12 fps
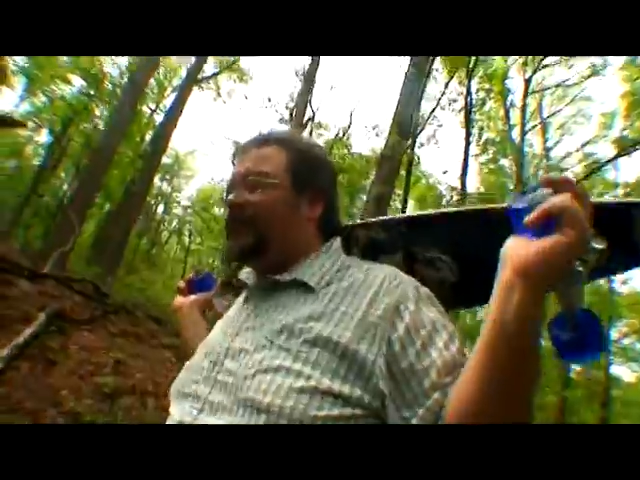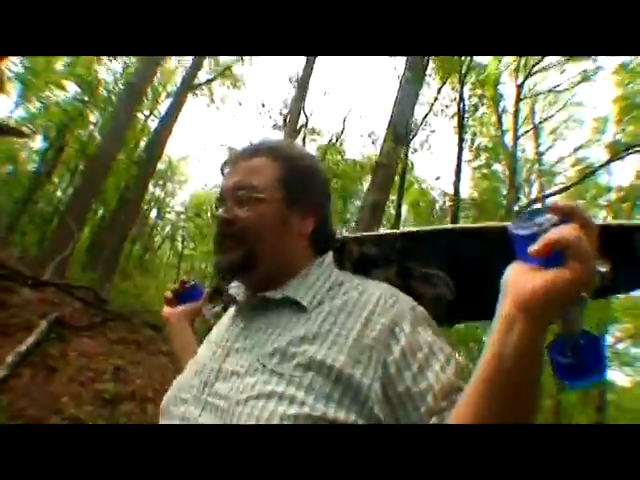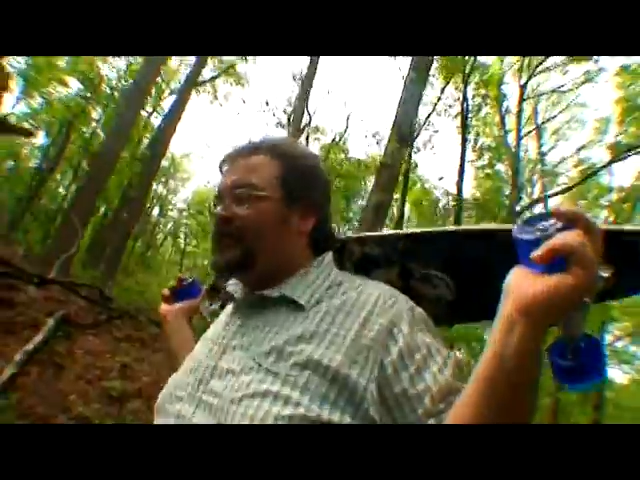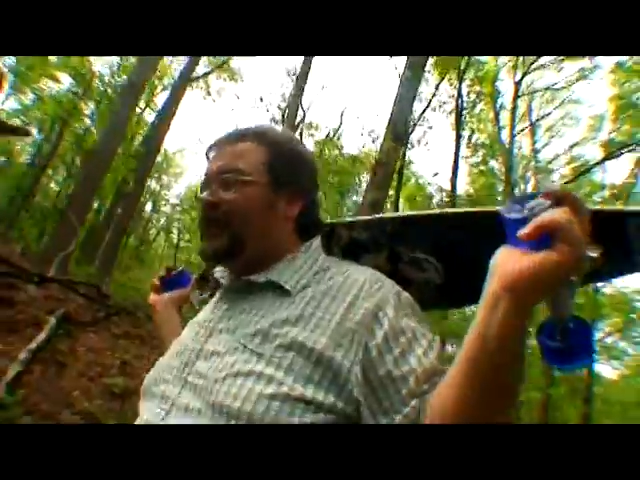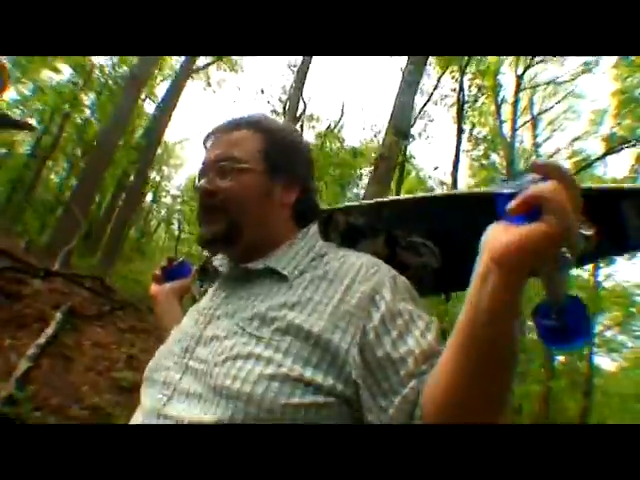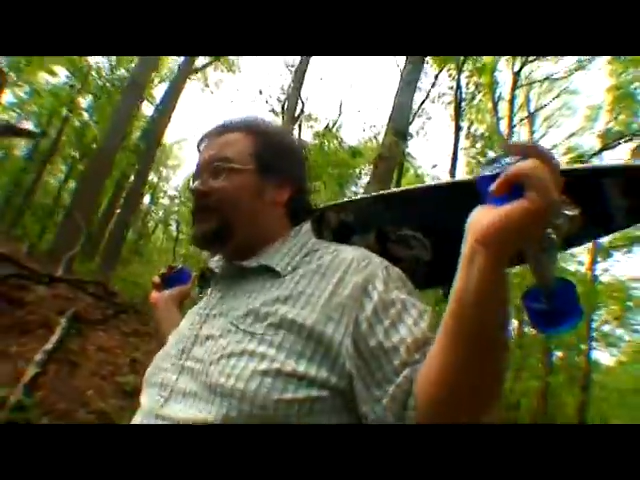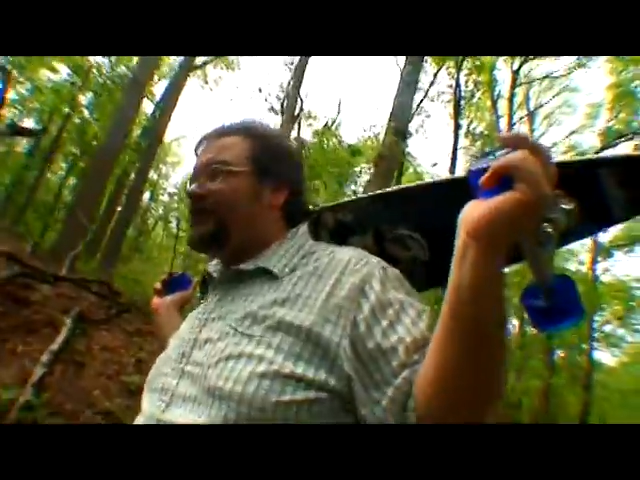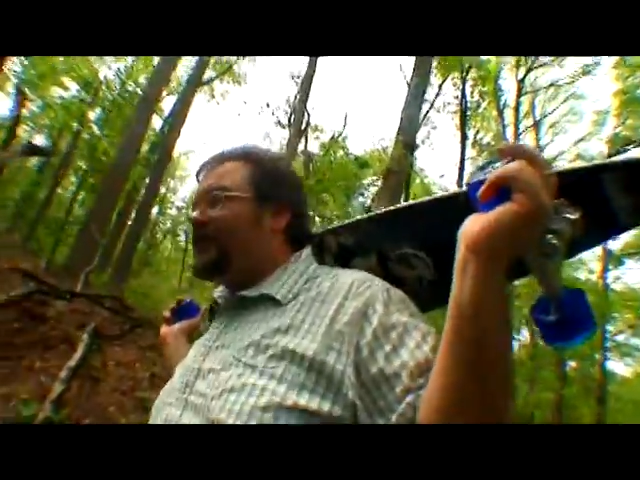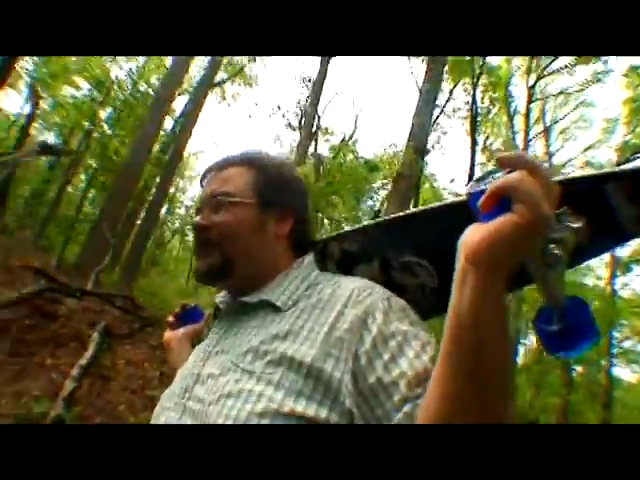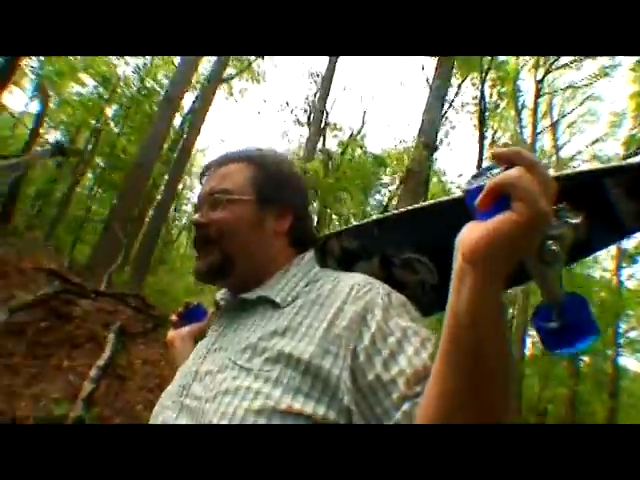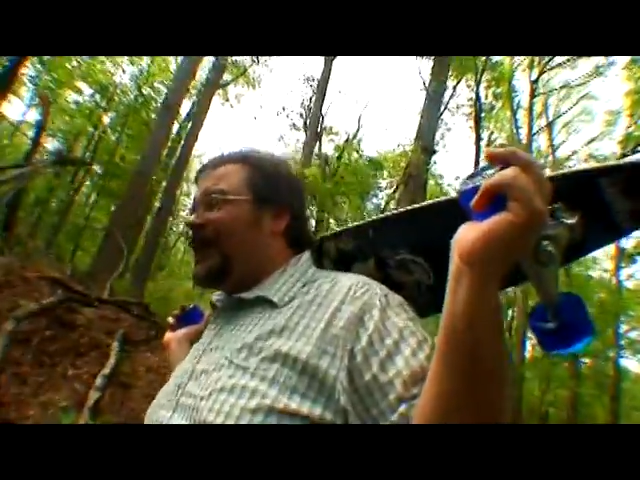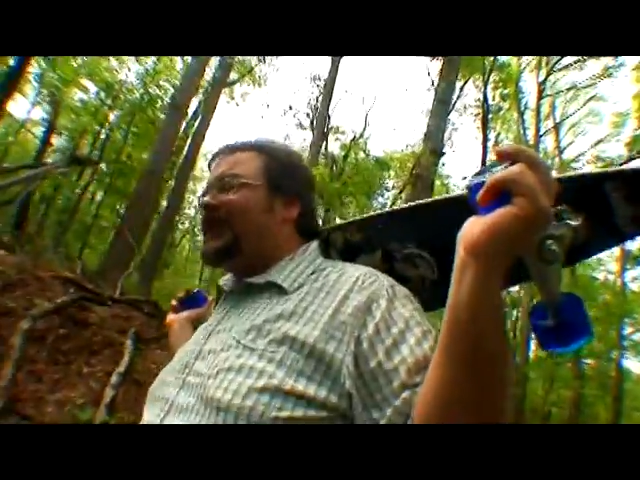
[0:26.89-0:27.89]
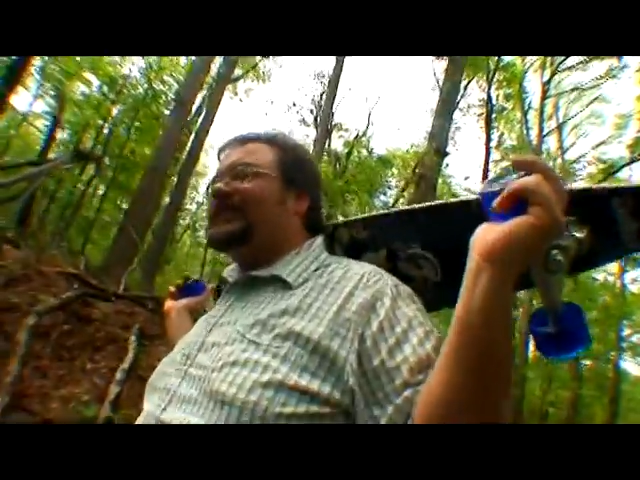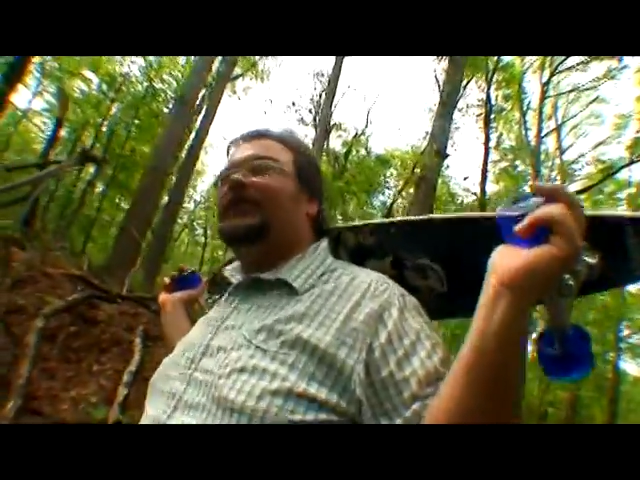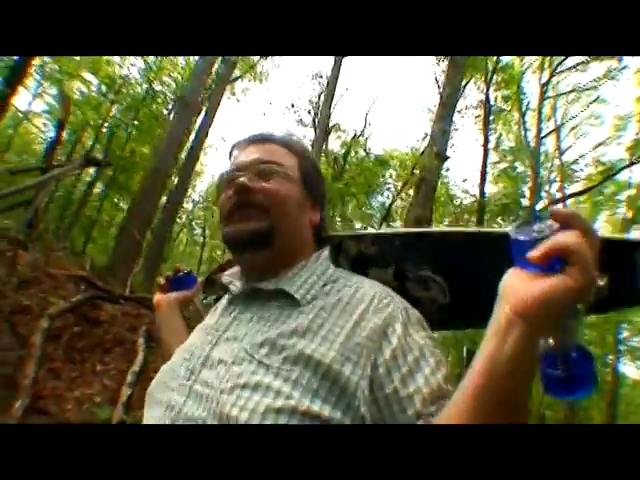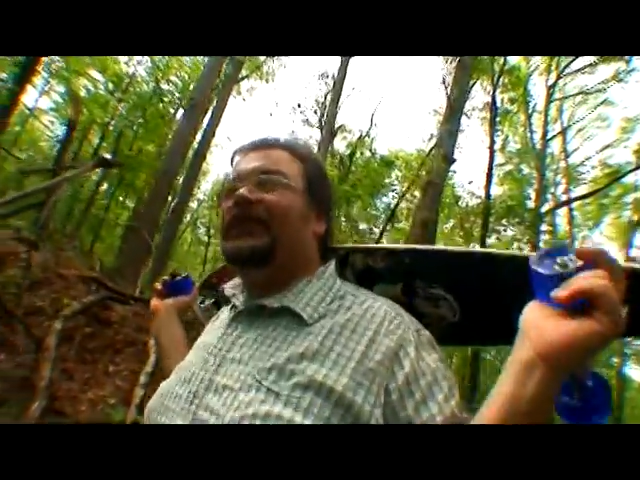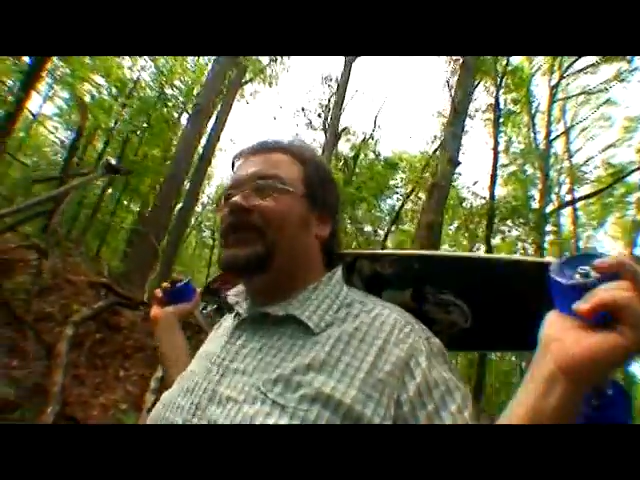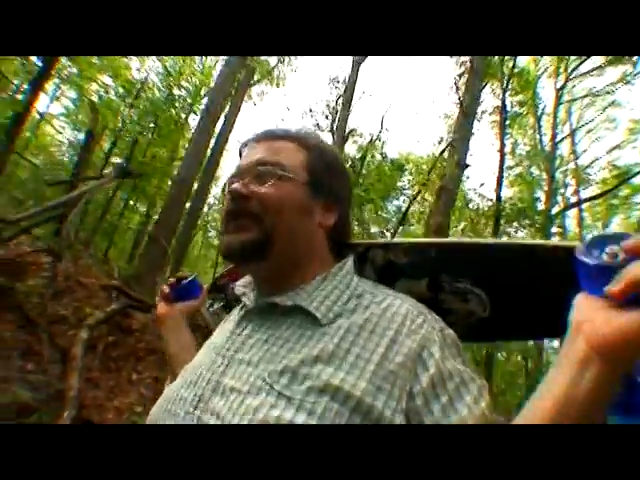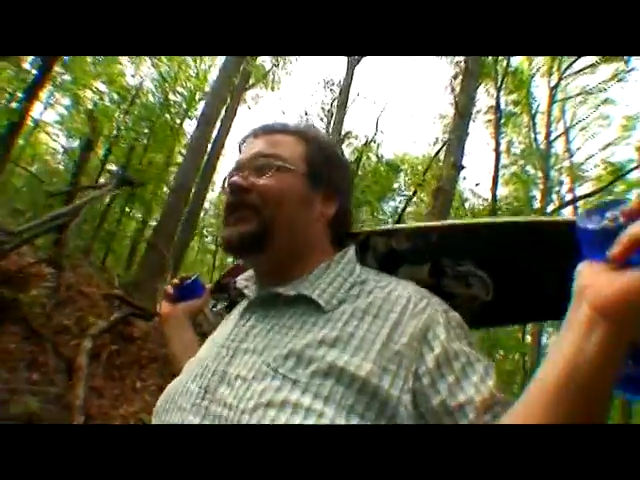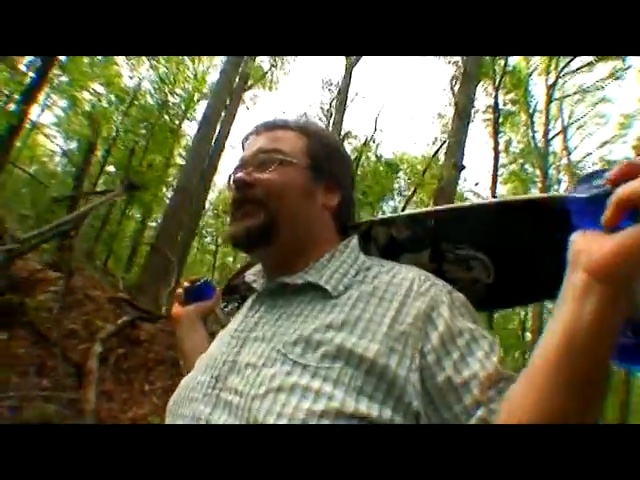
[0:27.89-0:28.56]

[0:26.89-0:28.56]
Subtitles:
Well, has no food,